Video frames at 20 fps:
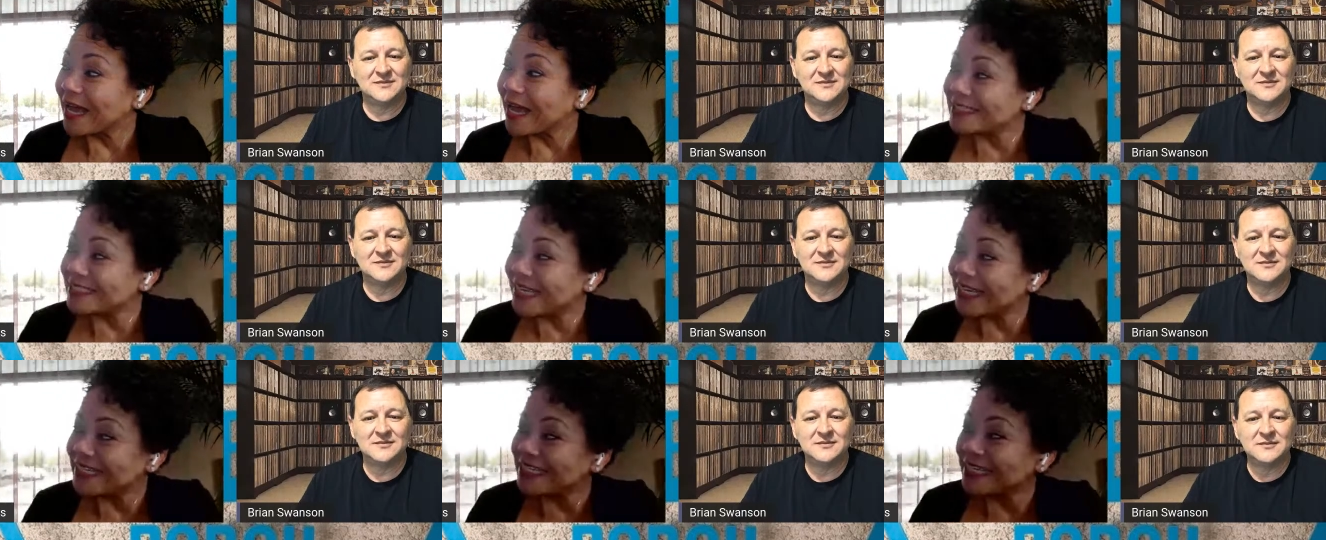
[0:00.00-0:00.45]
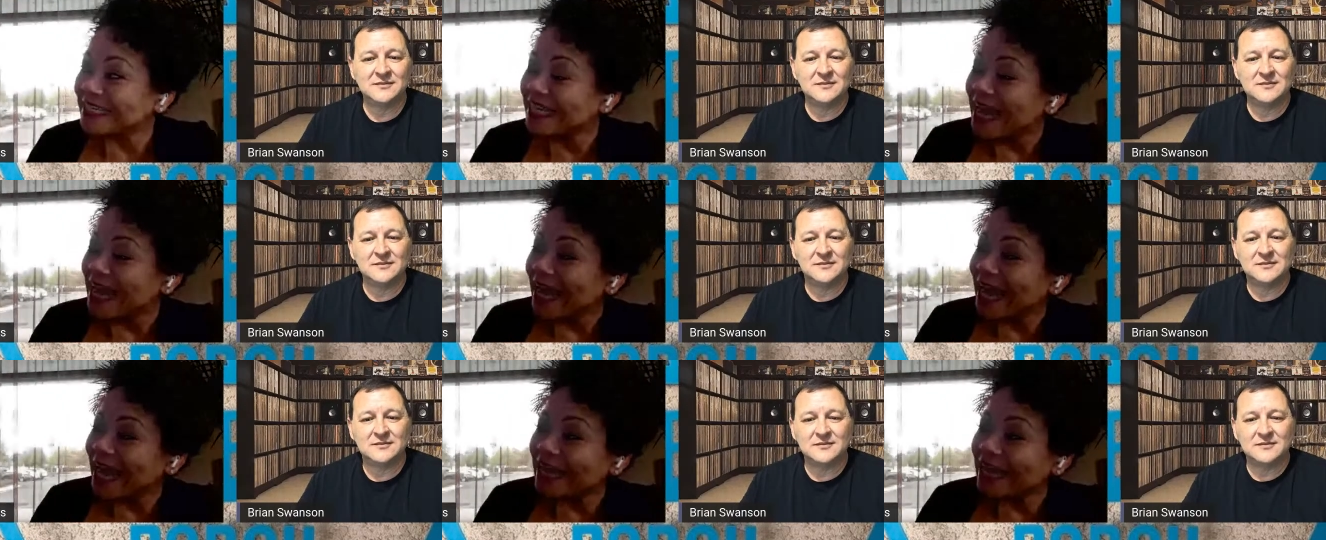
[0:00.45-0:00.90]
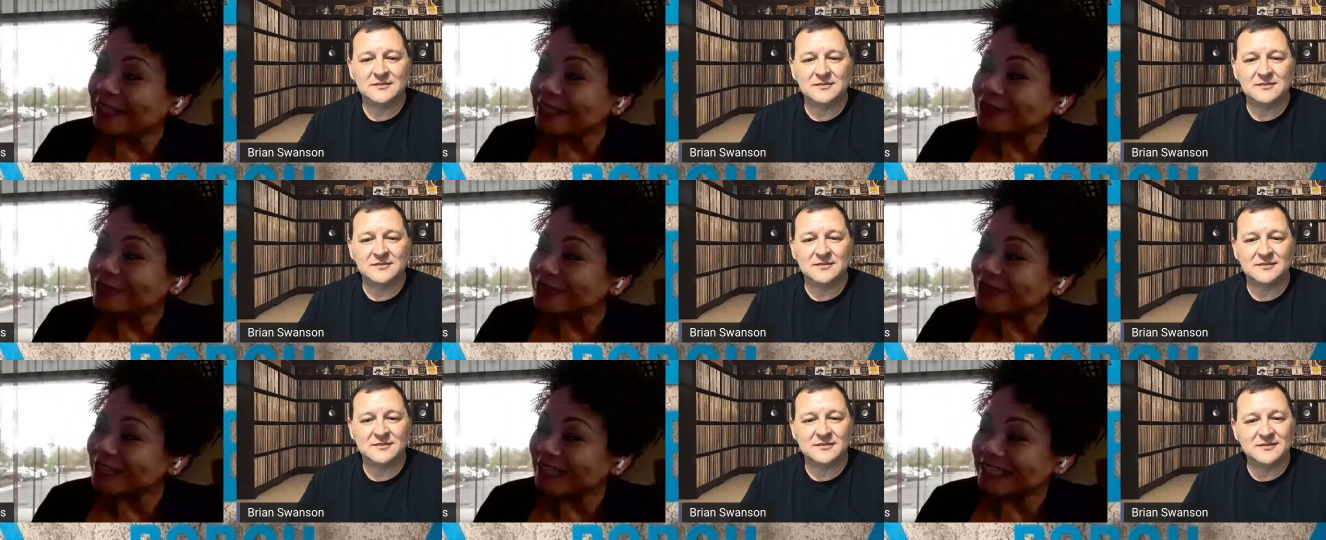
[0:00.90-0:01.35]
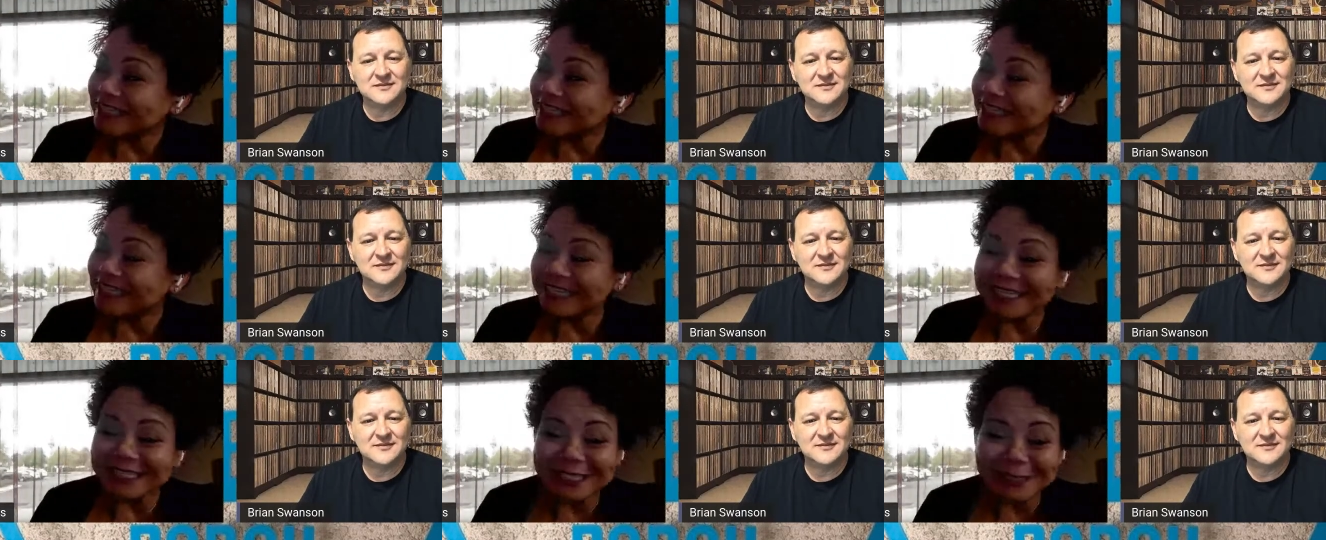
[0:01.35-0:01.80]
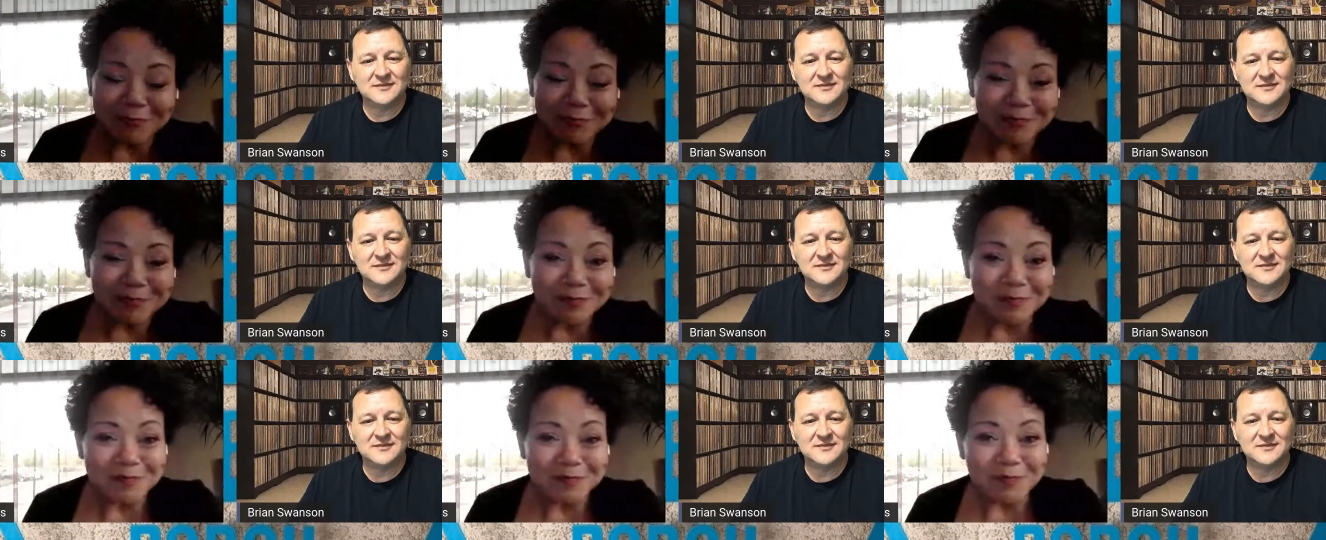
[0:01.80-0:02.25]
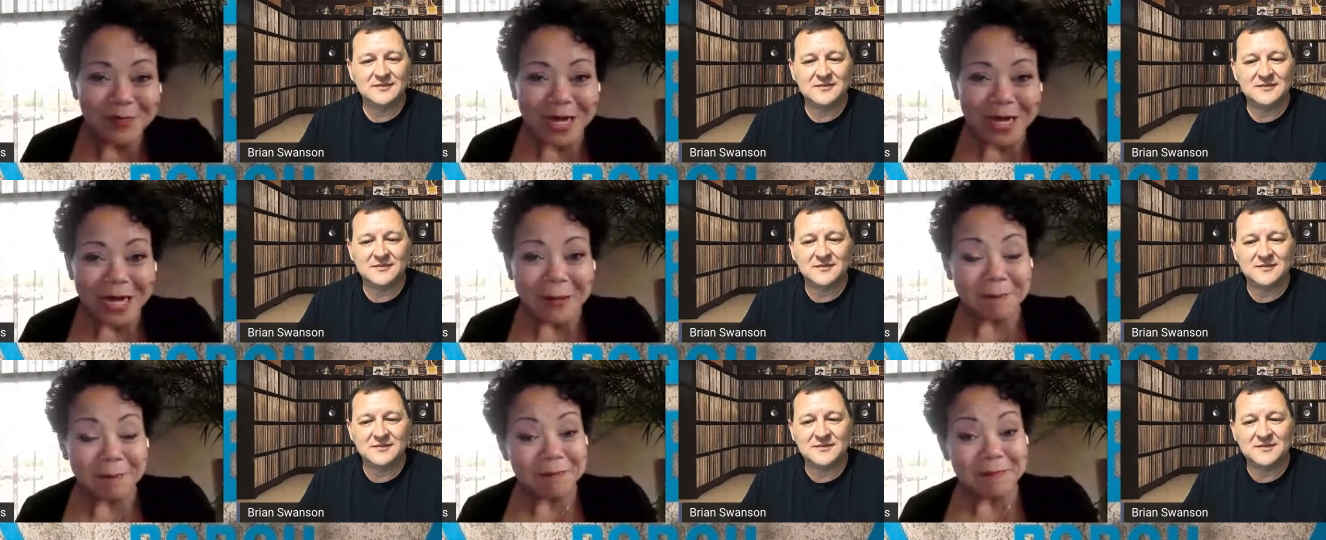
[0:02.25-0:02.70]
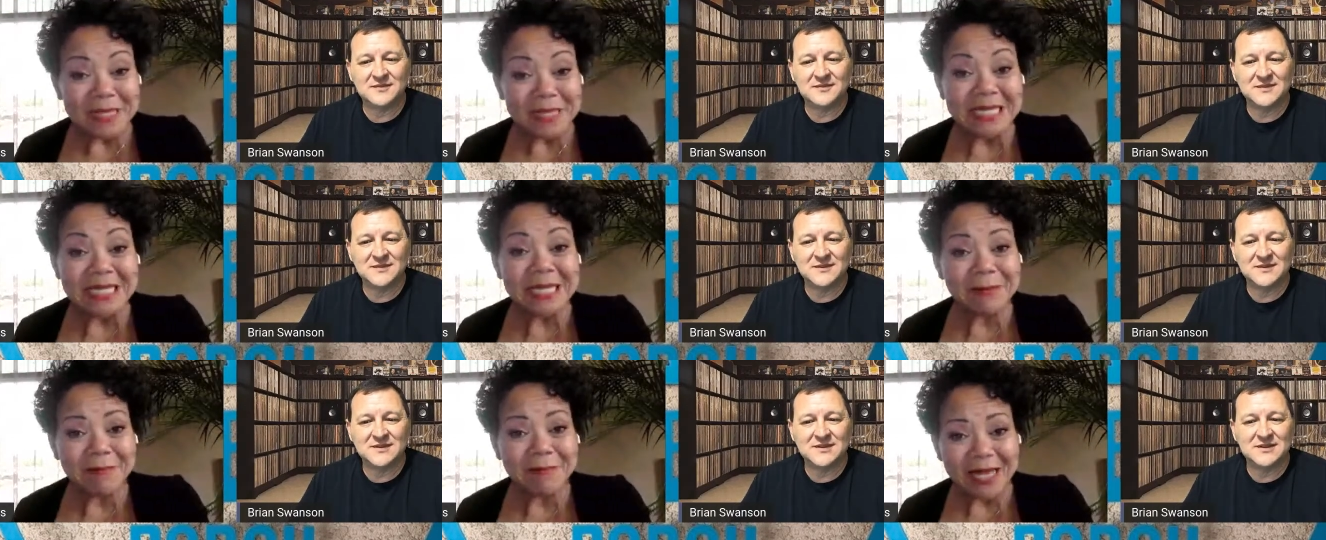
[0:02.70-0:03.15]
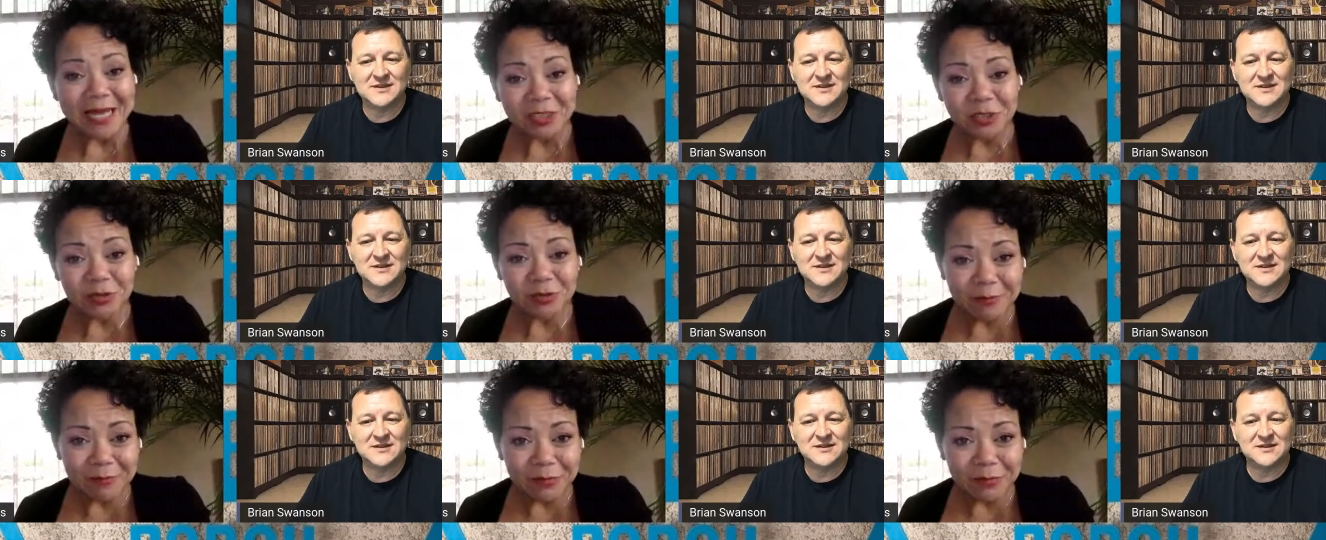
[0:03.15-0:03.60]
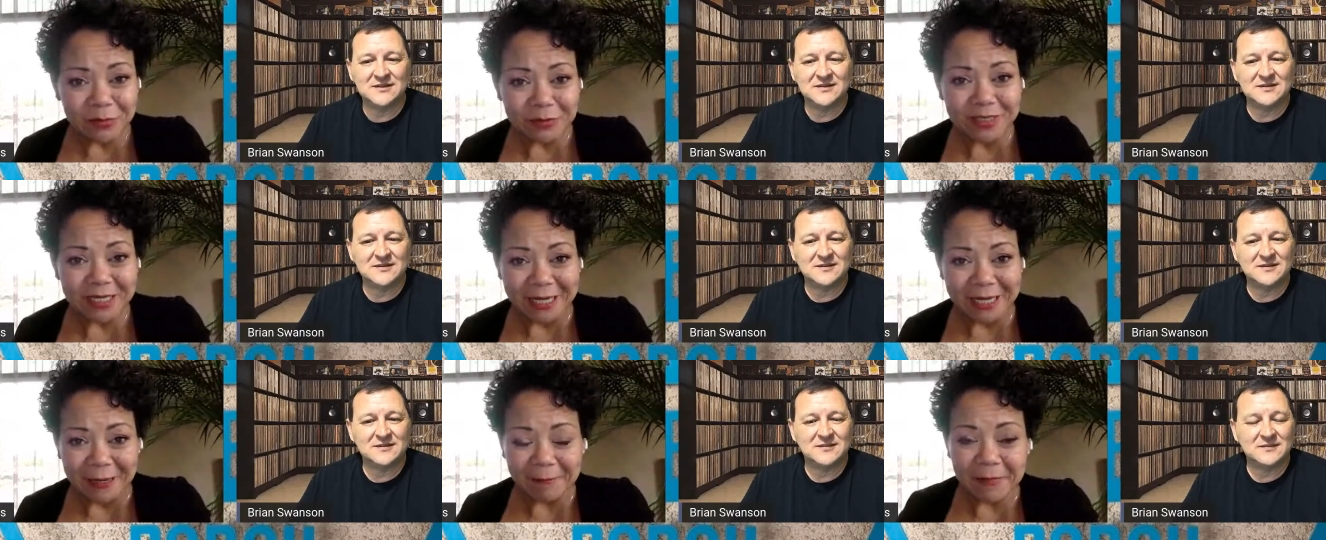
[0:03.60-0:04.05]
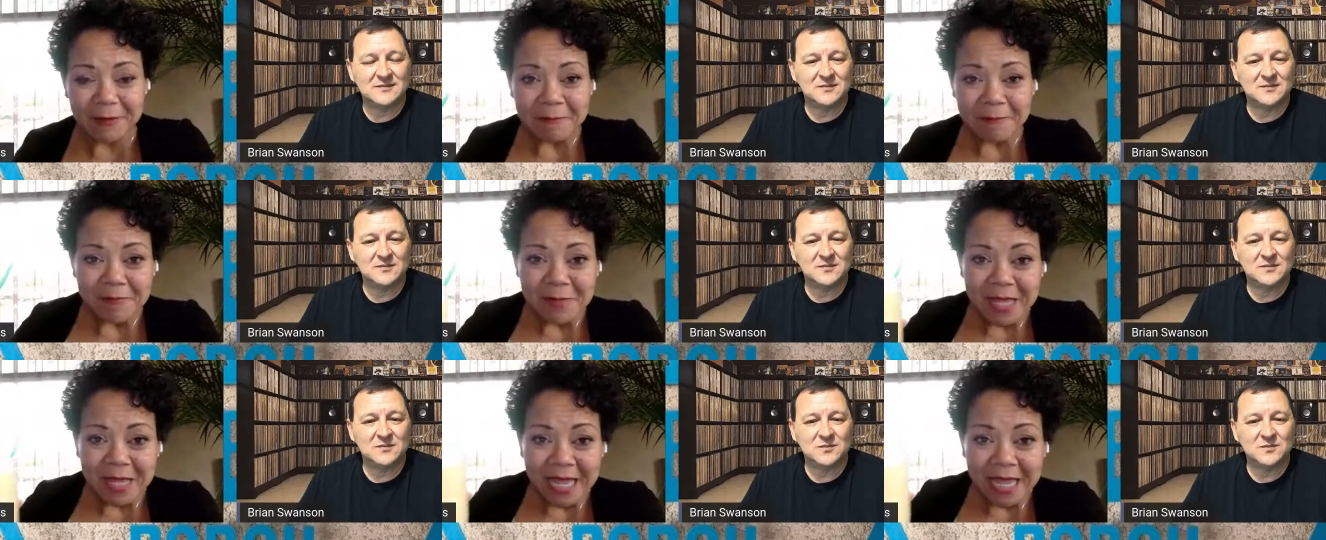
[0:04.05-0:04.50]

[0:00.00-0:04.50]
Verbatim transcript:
Speaker 1: attending Angel Tuccy's um, Media Mastery Boot Camp.